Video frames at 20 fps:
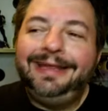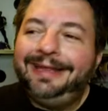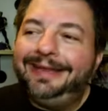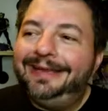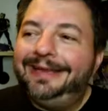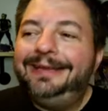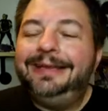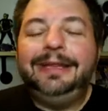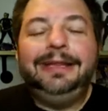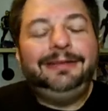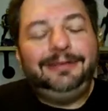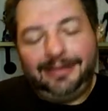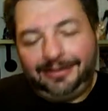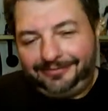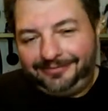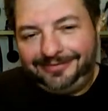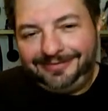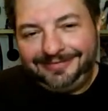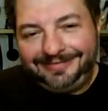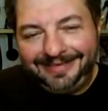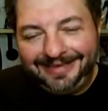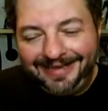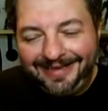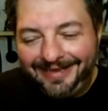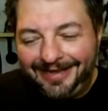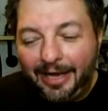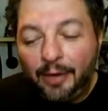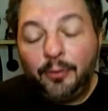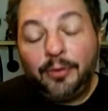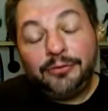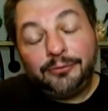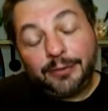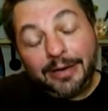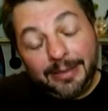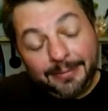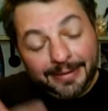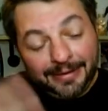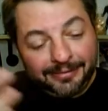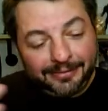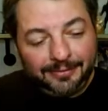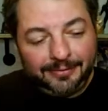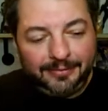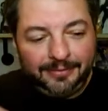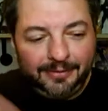It, it doesn't. Uh, I was right about